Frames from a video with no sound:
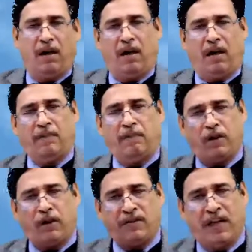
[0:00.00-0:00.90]
and
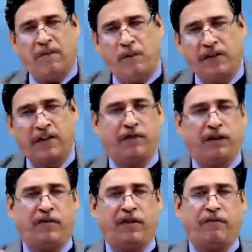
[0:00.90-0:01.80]
because I am busy
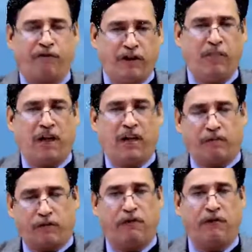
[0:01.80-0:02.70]
with my
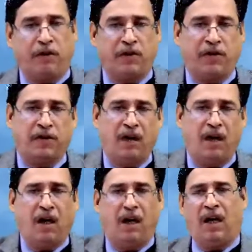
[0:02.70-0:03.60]
profession,
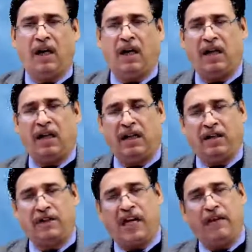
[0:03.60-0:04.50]
I hardly
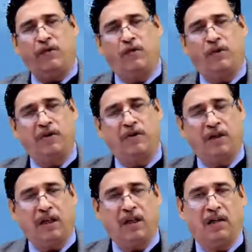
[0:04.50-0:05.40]
get time to
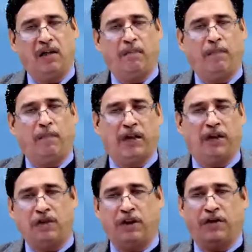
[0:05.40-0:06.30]
actually buy the
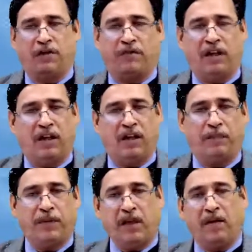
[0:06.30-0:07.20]
shares of the
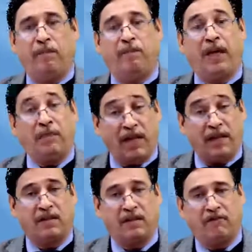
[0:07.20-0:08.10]
company by
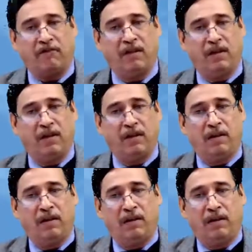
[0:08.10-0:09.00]
myself.
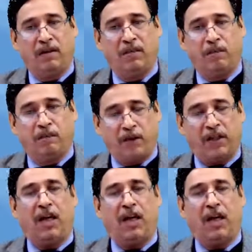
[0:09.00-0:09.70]
But